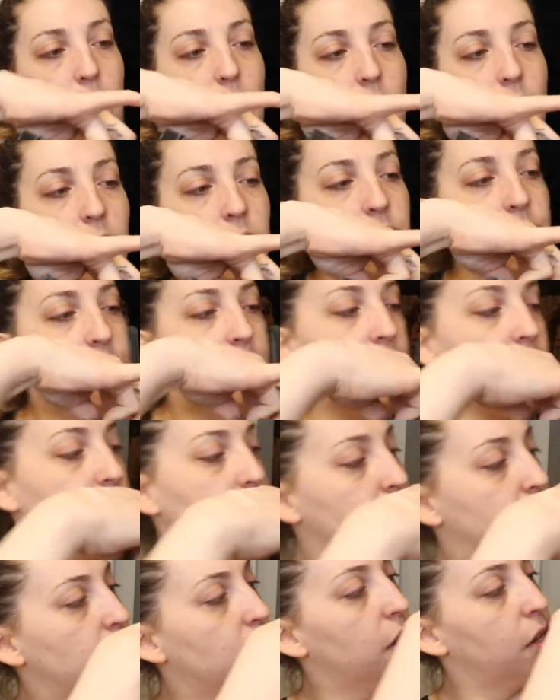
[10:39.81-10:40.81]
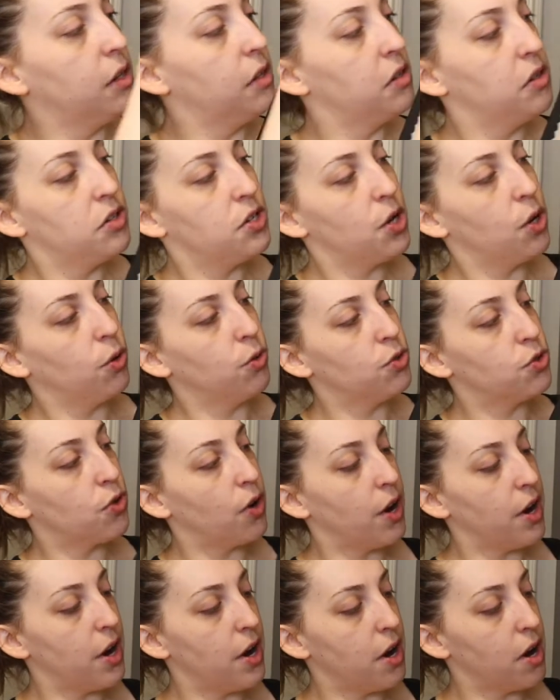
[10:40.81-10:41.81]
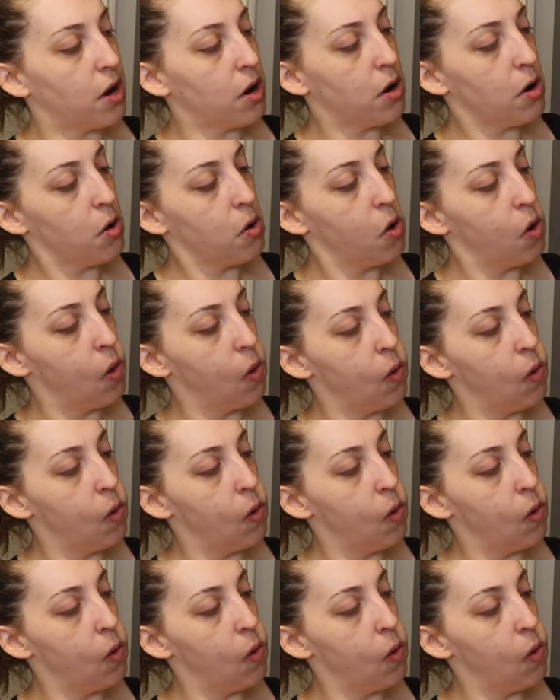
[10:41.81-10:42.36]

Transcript: All of these tones right here,